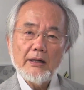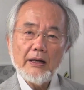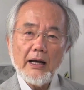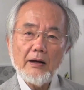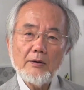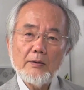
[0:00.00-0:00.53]

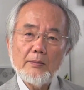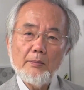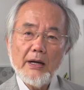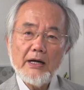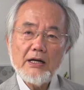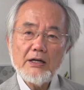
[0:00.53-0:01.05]
Now,
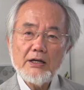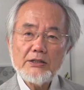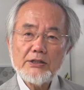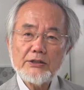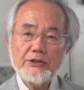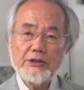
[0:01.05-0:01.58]
many
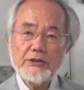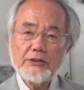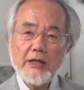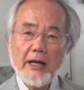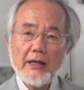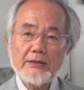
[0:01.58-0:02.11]
researchers
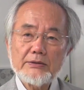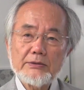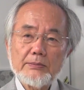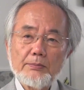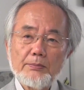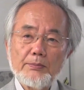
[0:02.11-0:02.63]
have
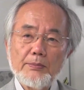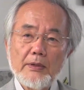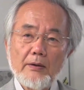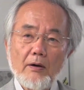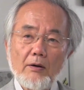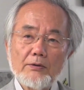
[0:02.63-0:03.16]

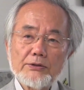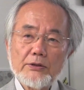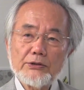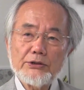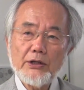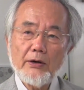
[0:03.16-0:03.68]

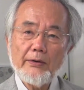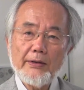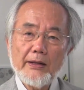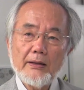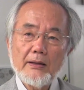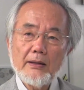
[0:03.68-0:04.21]
also
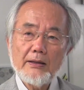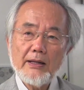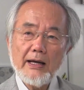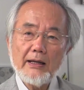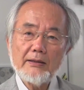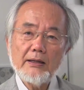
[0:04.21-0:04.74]
shown
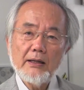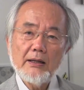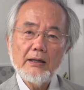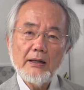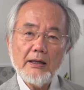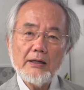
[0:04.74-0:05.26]
that
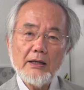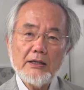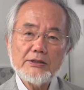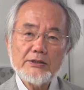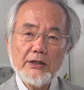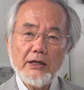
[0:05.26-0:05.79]
it
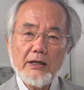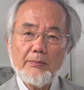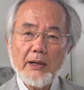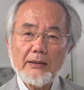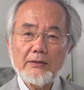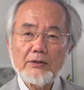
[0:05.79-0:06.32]
is
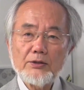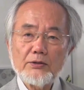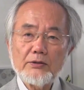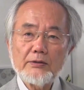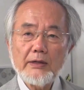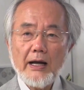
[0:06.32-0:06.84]
relevant
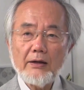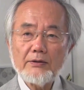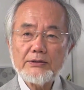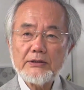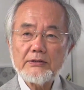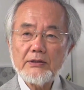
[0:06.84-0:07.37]
to
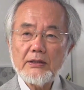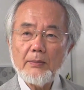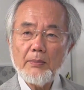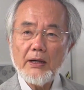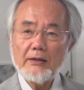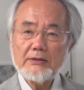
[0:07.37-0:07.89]
health and
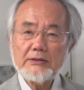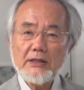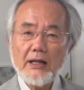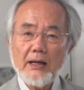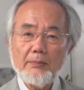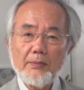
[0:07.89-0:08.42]
various
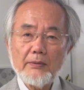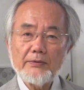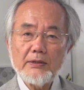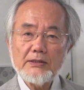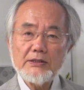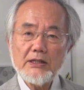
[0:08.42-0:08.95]
type
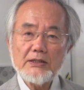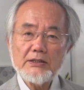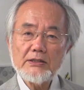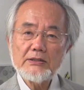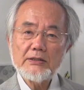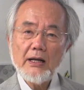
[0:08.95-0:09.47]
of
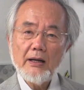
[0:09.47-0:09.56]
diseases.